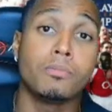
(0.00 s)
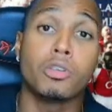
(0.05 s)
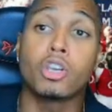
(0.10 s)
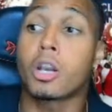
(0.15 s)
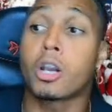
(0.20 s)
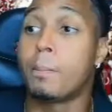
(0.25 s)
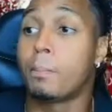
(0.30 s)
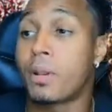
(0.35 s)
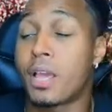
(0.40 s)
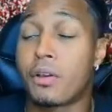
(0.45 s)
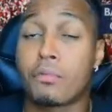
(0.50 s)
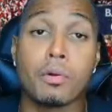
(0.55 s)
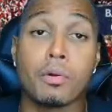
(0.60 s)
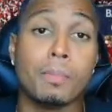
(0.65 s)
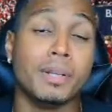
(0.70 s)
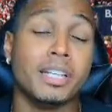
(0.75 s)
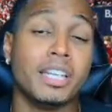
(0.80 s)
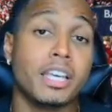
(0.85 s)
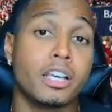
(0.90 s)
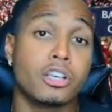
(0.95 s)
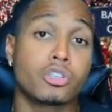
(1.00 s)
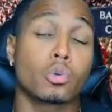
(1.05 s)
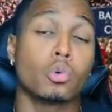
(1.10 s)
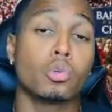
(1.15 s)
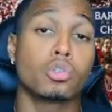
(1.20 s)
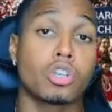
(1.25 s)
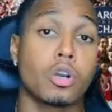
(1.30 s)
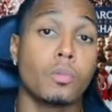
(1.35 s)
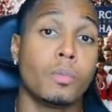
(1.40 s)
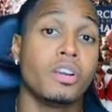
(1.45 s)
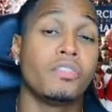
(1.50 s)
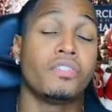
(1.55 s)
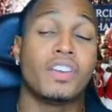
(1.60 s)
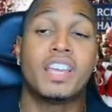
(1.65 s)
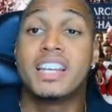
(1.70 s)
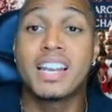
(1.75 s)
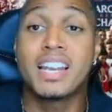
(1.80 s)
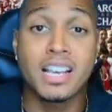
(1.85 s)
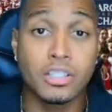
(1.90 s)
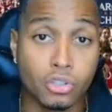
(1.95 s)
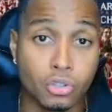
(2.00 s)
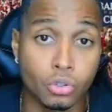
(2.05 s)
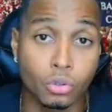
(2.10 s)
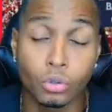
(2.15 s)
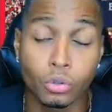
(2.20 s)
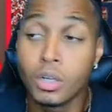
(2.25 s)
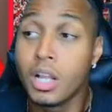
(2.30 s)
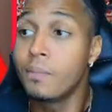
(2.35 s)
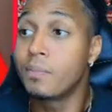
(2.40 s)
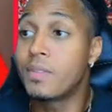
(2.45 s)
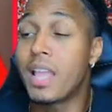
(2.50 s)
You can play Ruben Dias also with Inacio,